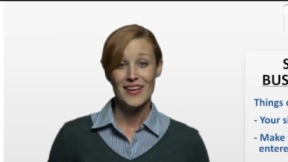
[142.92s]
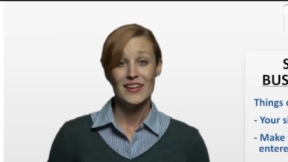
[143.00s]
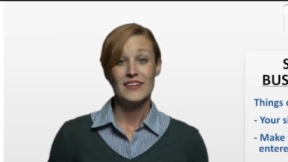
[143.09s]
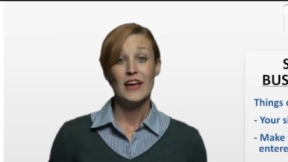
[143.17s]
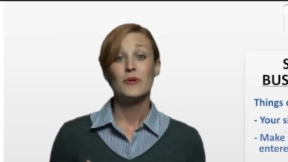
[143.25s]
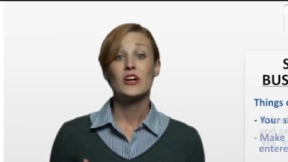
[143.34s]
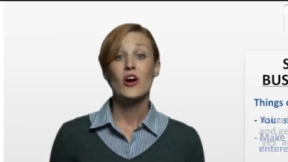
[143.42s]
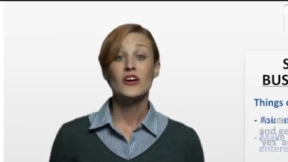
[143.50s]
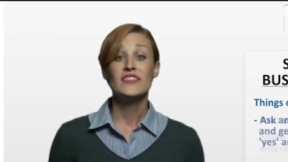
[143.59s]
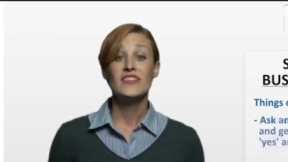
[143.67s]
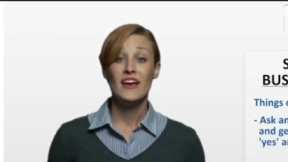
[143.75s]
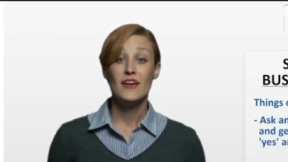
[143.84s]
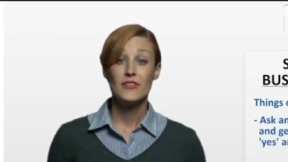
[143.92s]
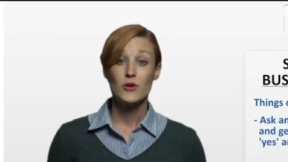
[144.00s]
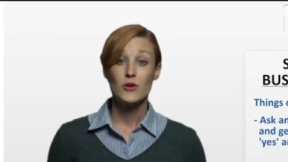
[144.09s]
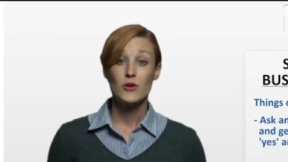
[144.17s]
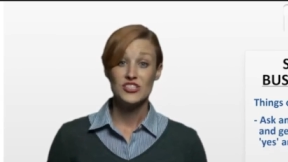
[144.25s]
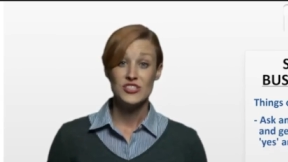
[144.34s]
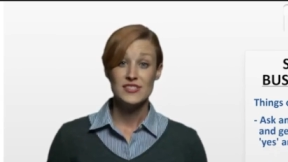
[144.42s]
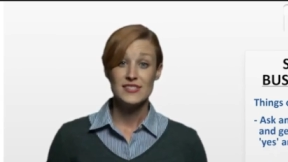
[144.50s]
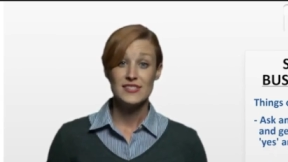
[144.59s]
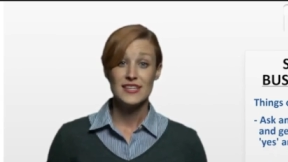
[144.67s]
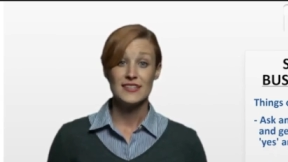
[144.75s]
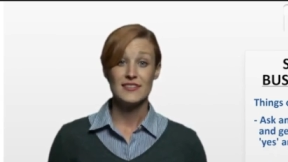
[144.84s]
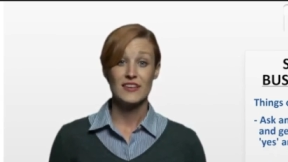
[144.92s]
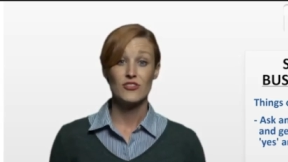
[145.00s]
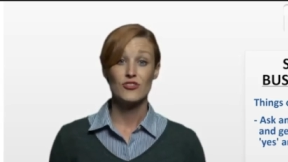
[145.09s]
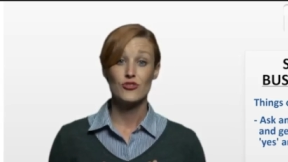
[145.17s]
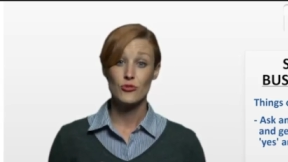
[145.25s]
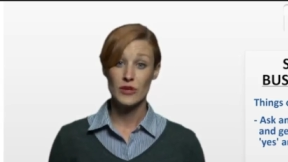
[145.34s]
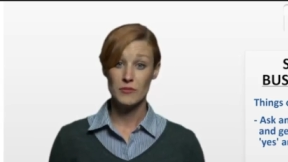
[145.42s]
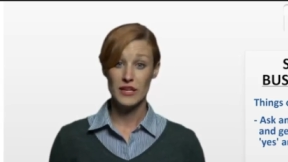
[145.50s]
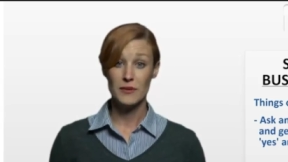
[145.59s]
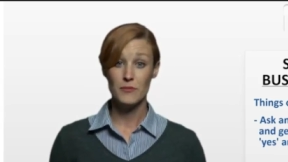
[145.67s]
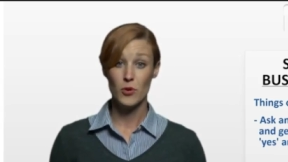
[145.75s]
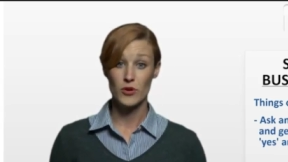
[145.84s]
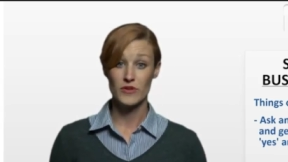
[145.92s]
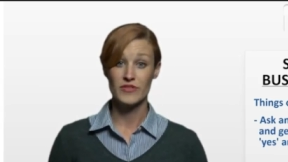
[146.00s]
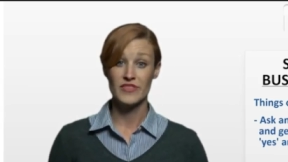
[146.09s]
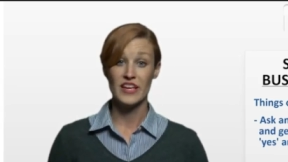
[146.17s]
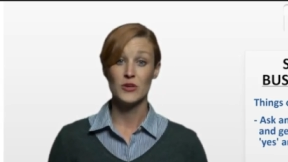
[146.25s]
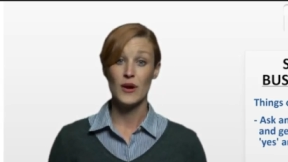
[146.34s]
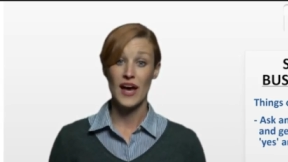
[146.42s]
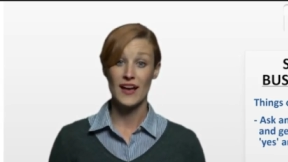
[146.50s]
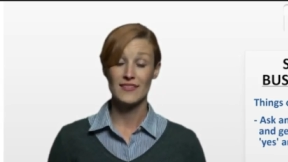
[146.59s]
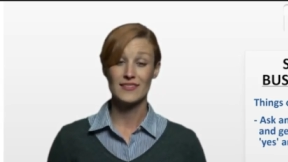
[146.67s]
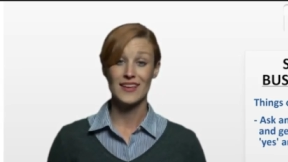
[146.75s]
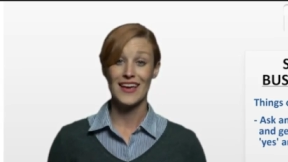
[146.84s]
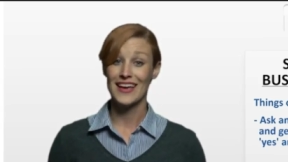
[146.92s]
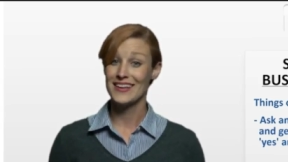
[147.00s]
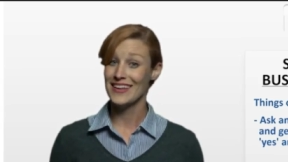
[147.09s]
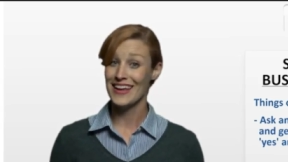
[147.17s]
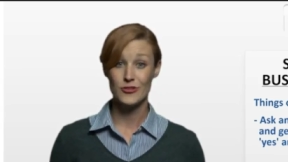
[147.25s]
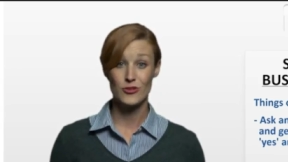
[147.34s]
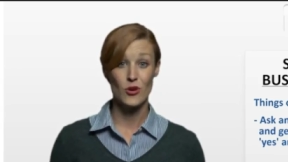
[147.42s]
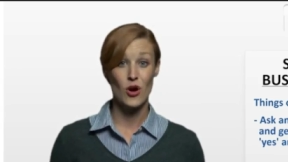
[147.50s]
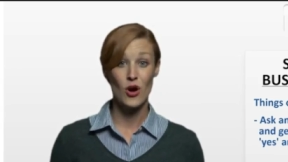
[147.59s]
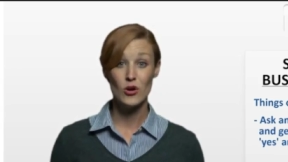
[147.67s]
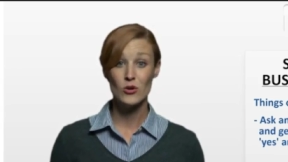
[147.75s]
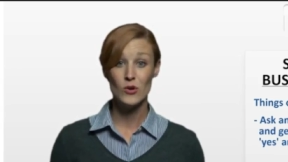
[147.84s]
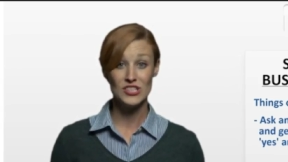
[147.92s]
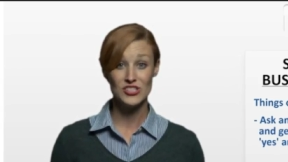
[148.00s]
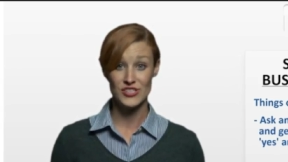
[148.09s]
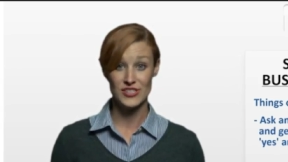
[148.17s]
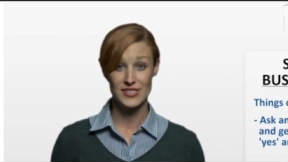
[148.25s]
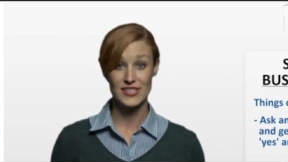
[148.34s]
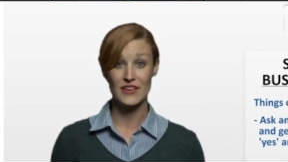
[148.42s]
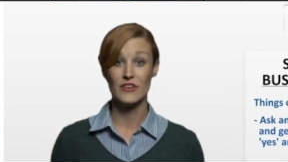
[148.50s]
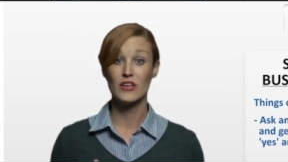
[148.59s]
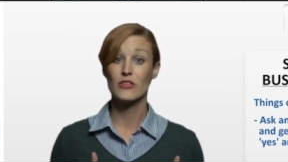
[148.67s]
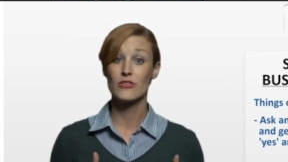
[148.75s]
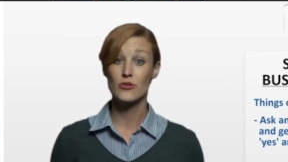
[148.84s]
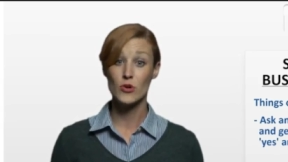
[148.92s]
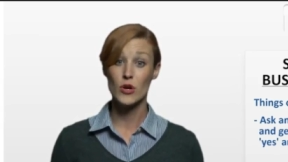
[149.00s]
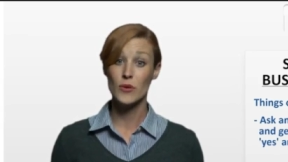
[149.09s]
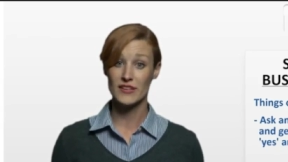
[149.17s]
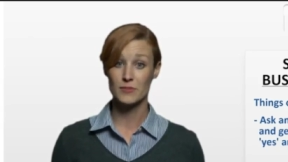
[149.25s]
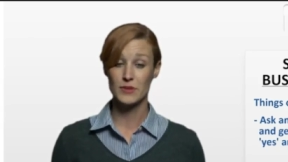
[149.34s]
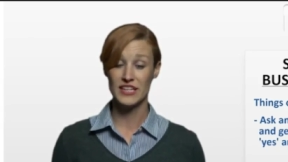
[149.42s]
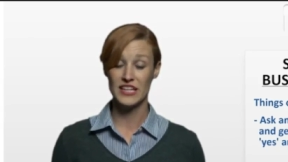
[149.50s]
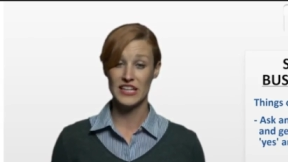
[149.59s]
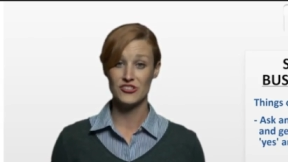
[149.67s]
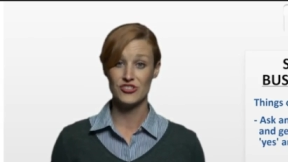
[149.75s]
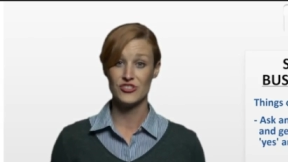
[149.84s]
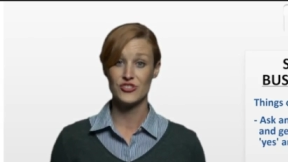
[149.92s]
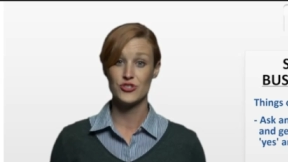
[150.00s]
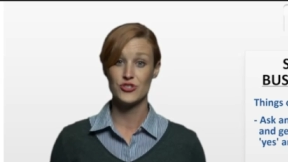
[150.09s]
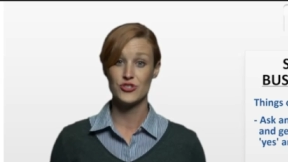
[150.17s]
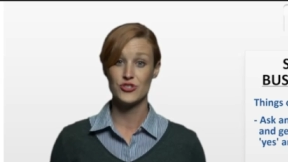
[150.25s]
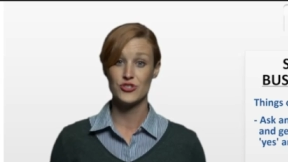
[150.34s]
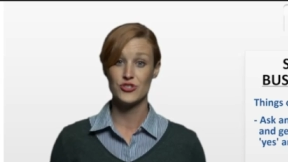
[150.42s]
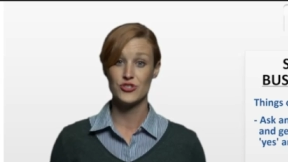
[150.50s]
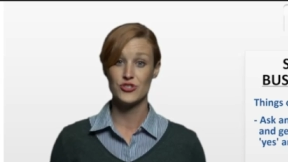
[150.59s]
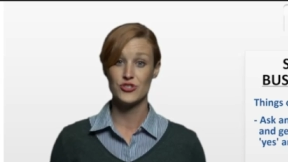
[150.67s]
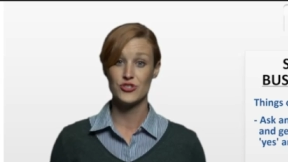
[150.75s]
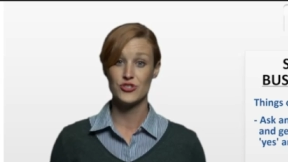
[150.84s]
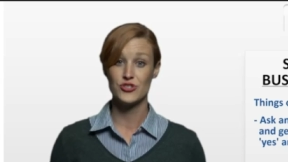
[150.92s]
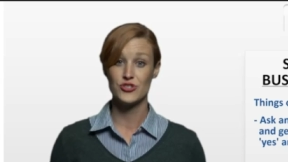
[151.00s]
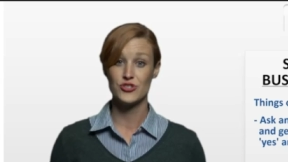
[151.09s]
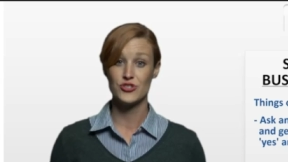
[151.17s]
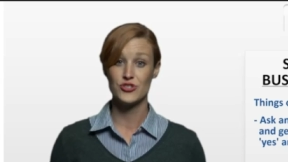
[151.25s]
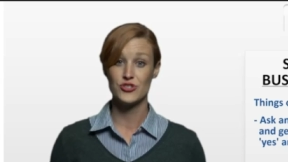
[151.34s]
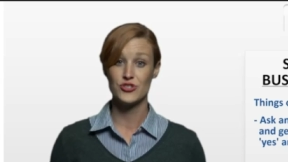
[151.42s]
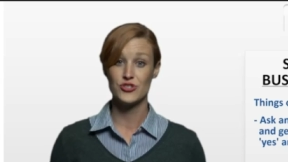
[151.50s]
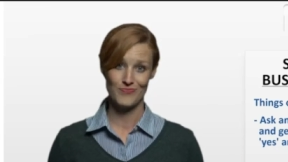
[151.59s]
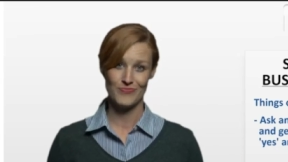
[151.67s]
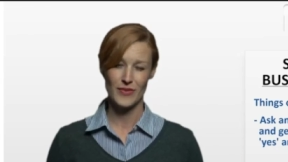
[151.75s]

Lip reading: Now, regarding the health questions, it is extremely important that you ask and answer all questions, giving thorough explanations to any yes answers.